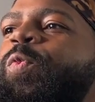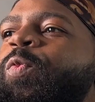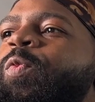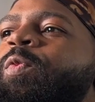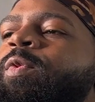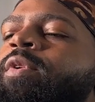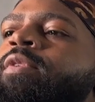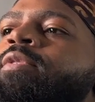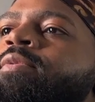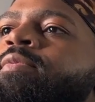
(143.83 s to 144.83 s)

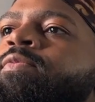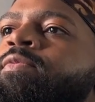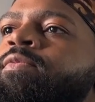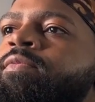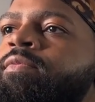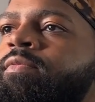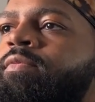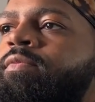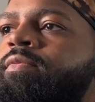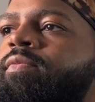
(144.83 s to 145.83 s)

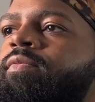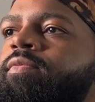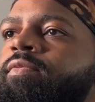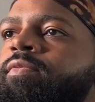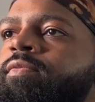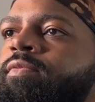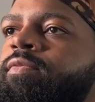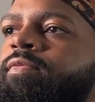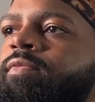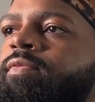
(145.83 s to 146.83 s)

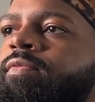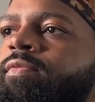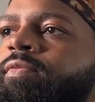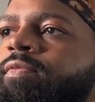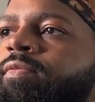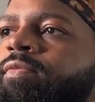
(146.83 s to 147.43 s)
(silence)